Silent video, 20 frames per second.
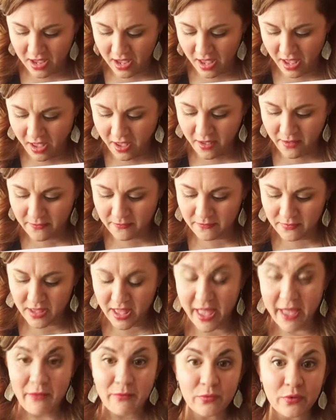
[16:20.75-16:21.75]

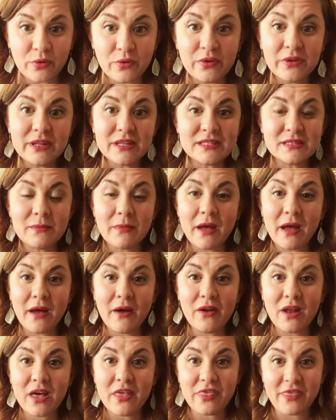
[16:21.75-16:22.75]
Emerald is
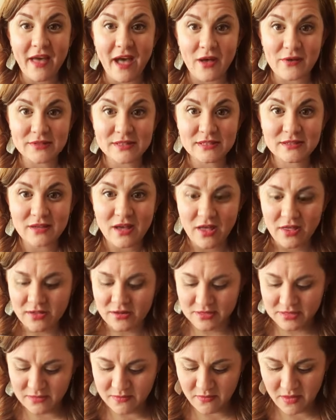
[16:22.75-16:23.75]
about
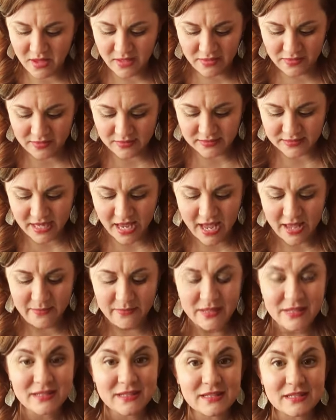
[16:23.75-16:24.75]
$1,000 a month.
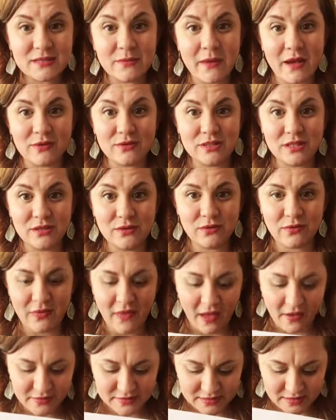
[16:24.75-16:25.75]
Diamond is about
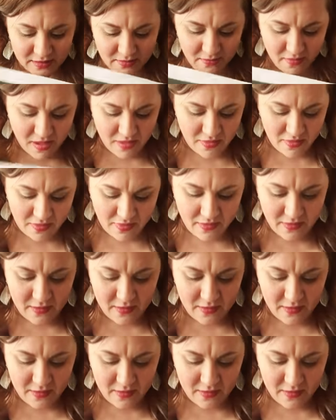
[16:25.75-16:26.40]
$2,000 a month.